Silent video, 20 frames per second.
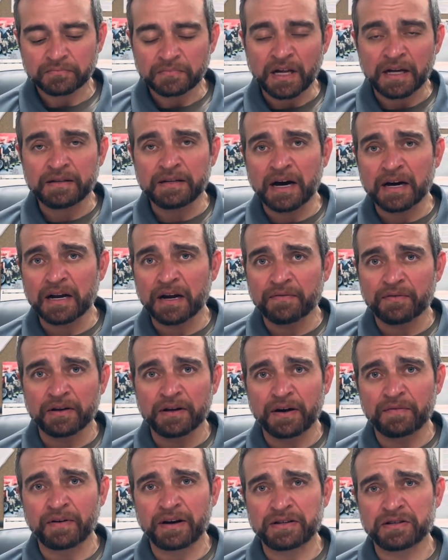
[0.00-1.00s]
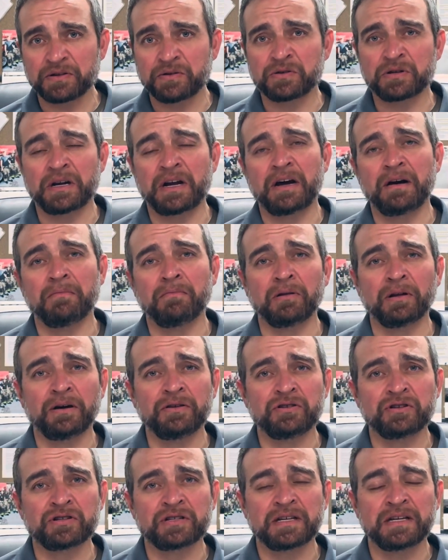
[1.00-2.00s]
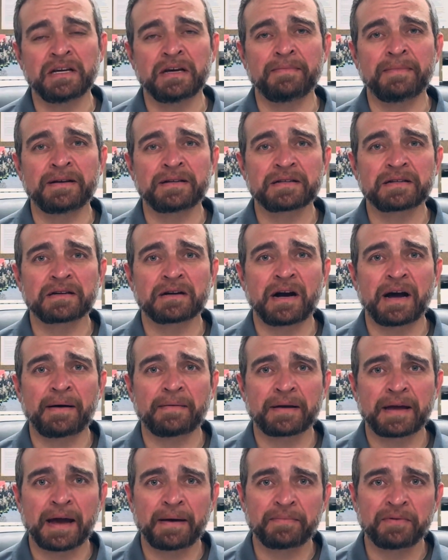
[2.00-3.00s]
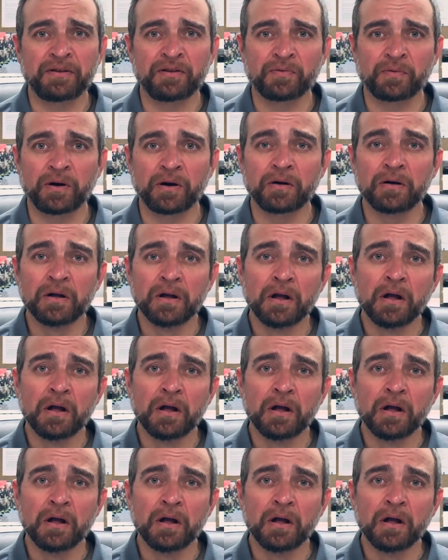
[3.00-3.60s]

Not every rescue is going to have blood, just the EMS captains will.